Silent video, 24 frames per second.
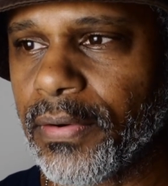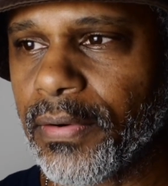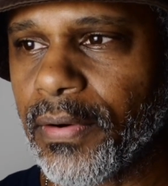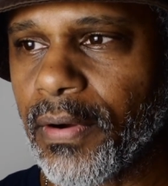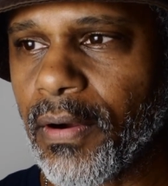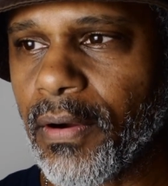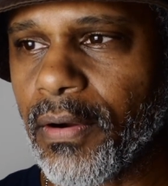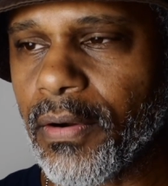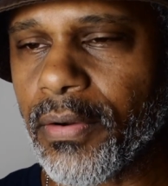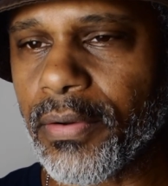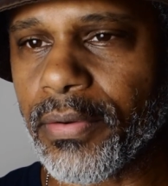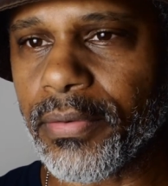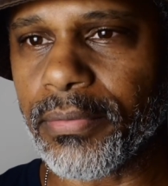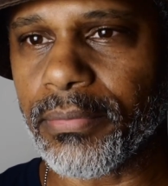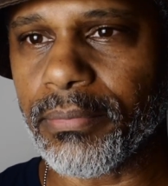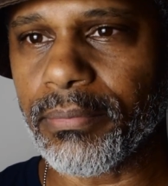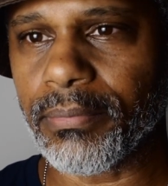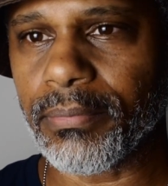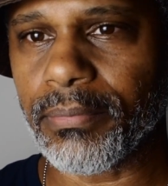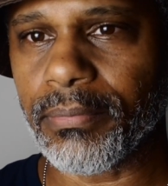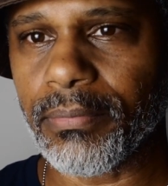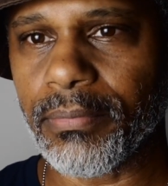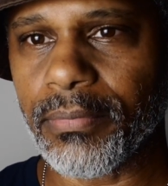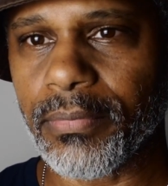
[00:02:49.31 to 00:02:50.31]

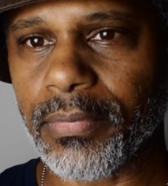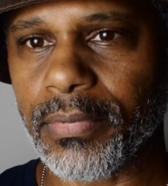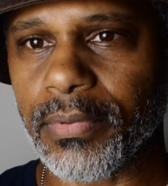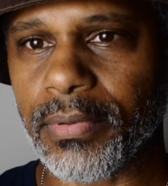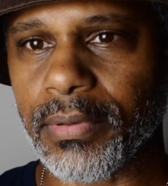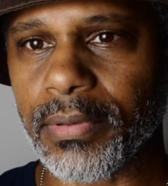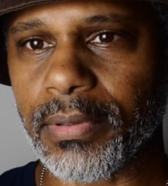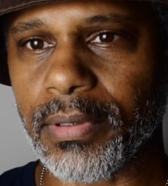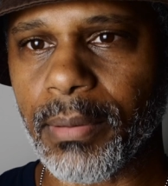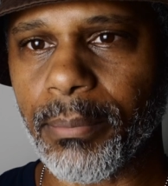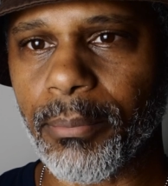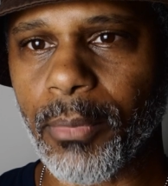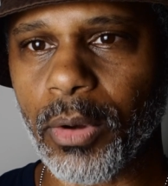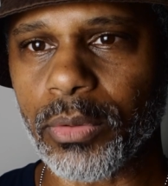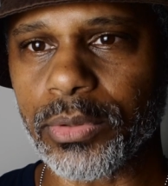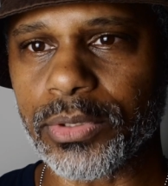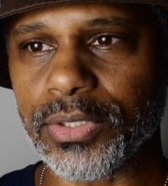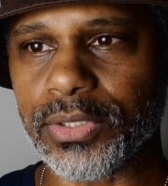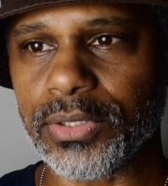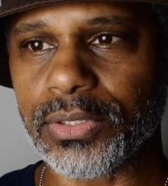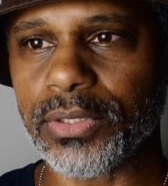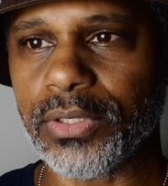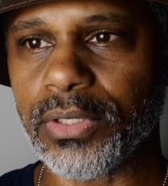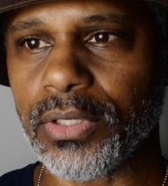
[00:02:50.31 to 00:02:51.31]
the
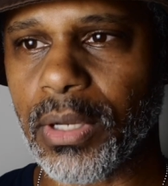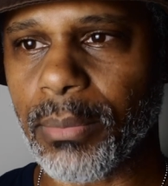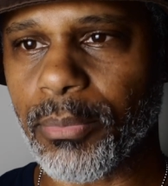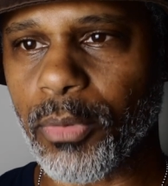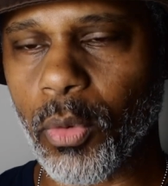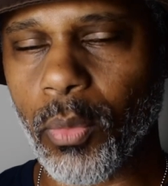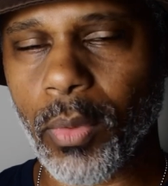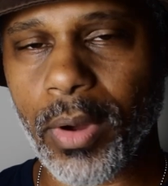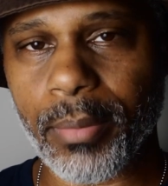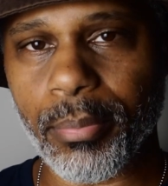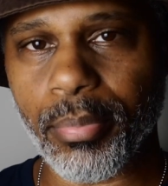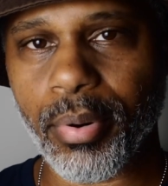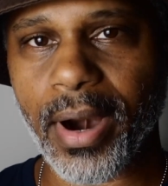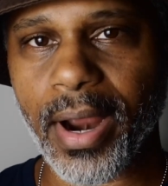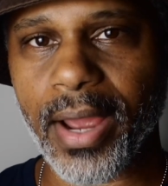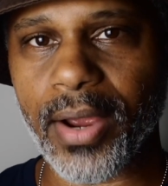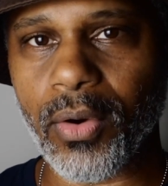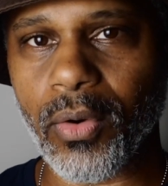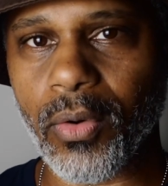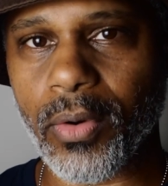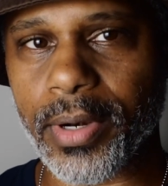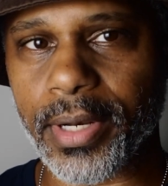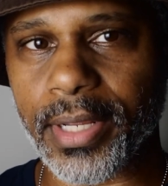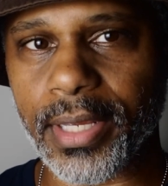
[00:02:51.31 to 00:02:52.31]
most number one
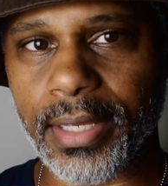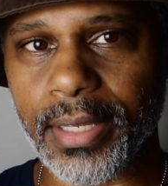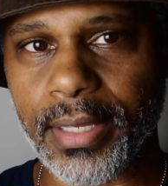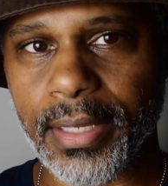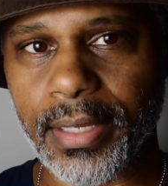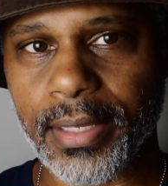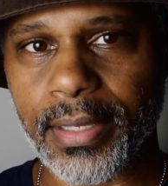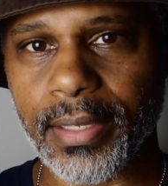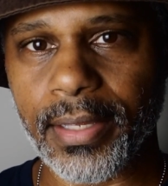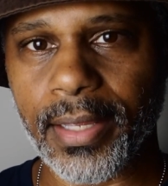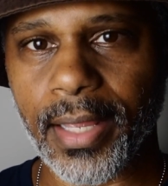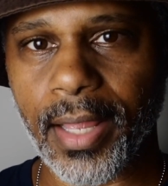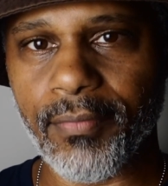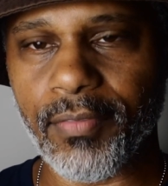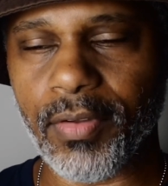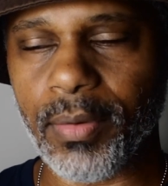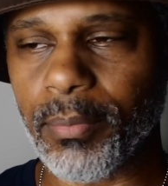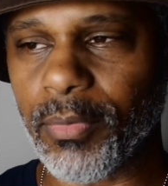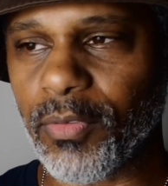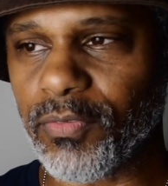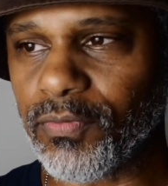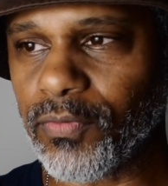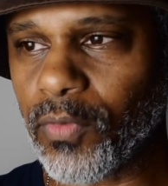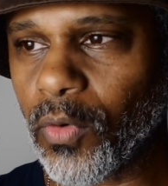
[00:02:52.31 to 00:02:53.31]
priority, even
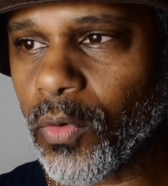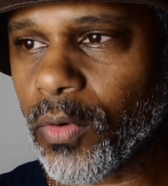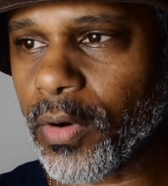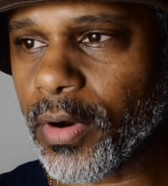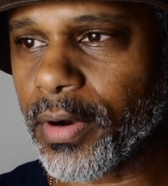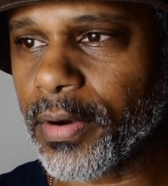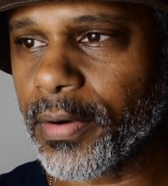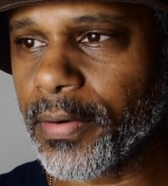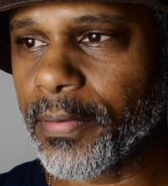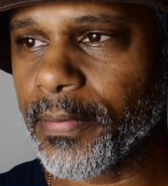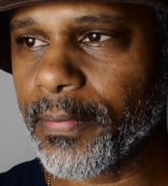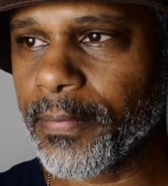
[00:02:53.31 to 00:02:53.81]
before